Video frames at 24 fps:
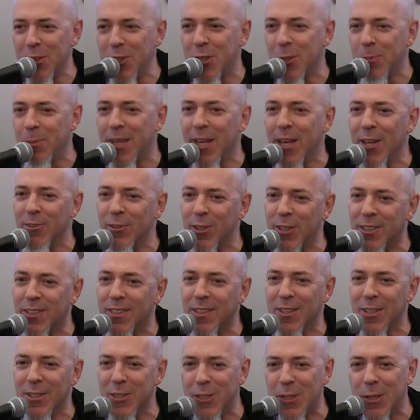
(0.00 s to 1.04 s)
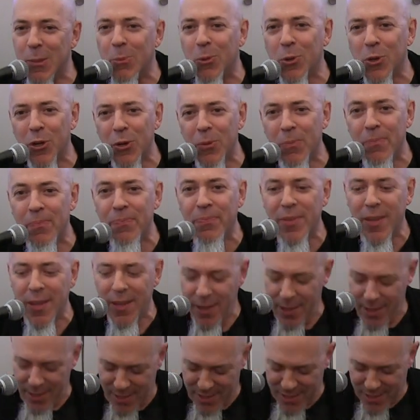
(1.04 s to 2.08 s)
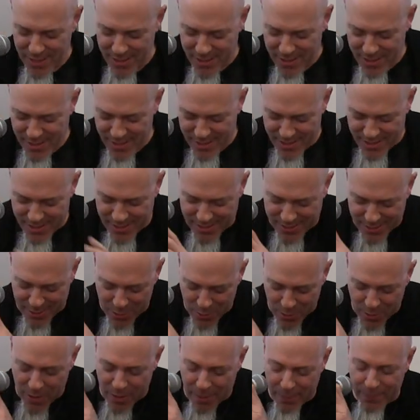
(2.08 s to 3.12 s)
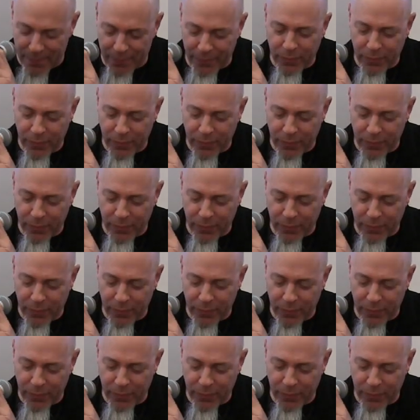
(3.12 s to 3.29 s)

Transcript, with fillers: Jimi Hendrix on the seaboard. So, um,